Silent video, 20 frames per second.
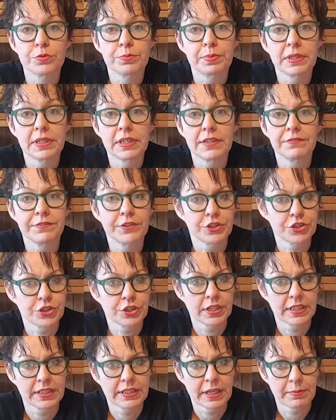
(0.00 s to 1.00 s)
be
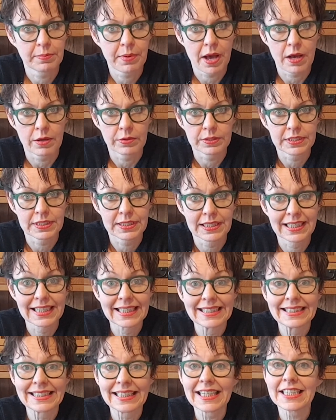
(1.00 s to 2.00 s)
vigilant about.
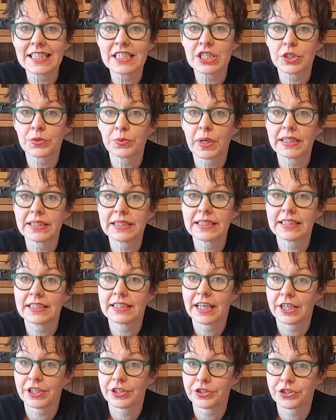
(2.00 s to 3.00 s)
These 20
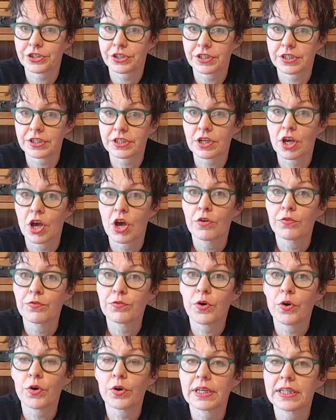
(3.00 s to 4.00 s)
dangers
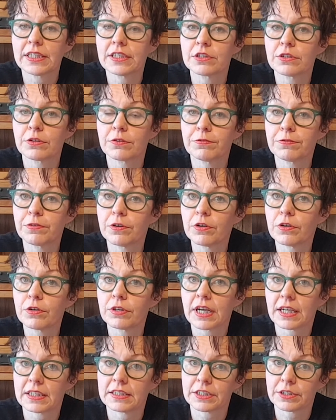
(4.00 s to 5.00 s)
fall into 4
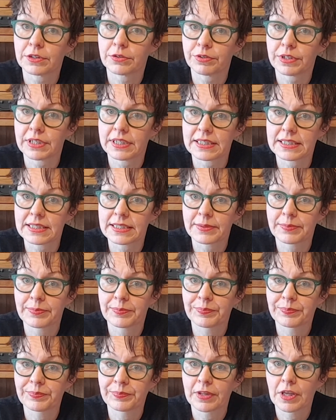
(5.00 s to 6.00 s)
categories:
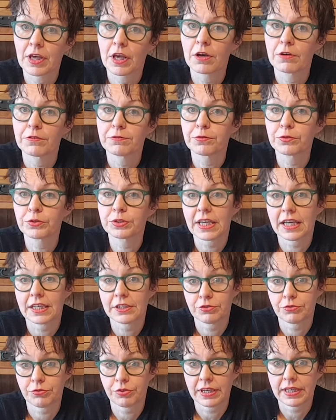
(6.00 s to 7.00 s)
food and
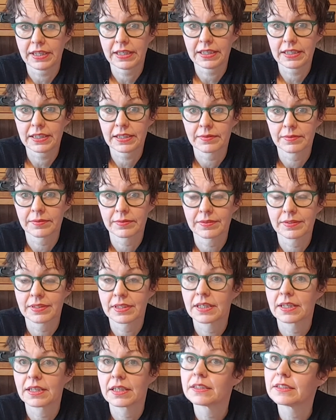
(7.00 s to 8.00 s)
drink,
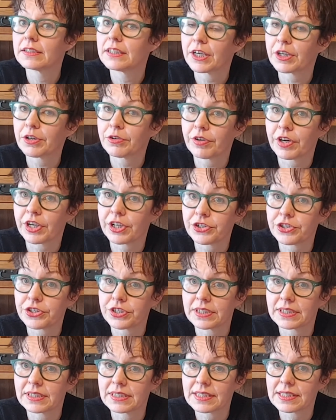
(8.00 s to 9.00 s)

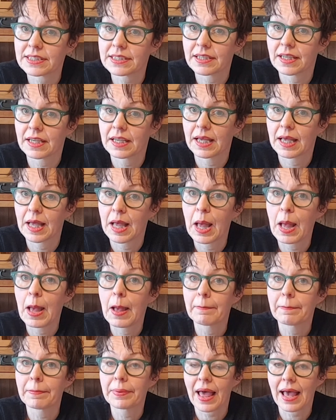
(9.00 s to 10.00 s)
decorations,
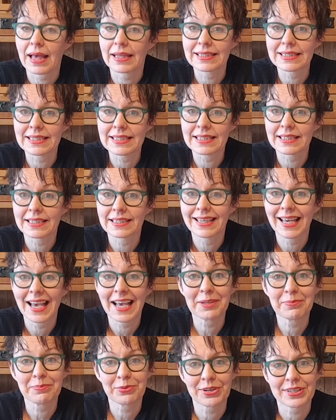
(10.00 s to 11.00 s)
plants
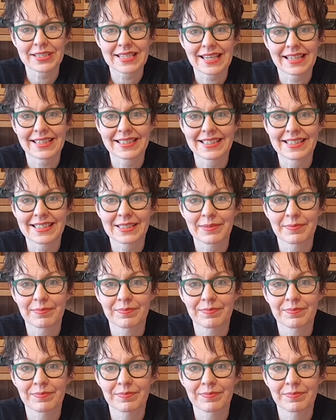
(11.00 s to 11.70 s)
and presents.